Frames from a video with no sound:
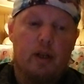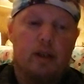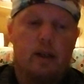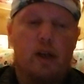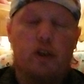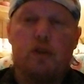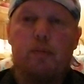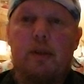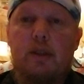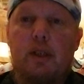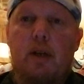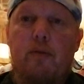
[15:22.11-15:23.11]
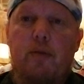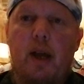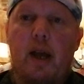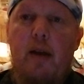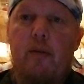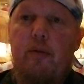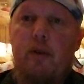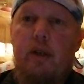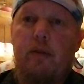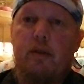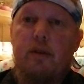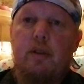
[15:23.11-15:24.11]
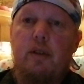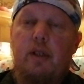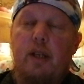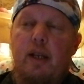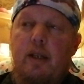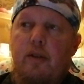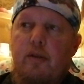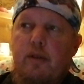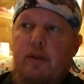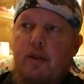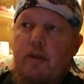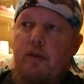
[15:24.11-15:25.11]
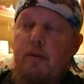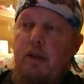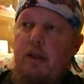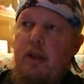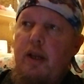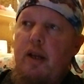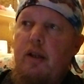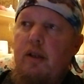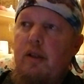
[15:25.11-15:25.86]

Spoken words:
I notice myself, I have forgetfulness in daily activities and stuff like that.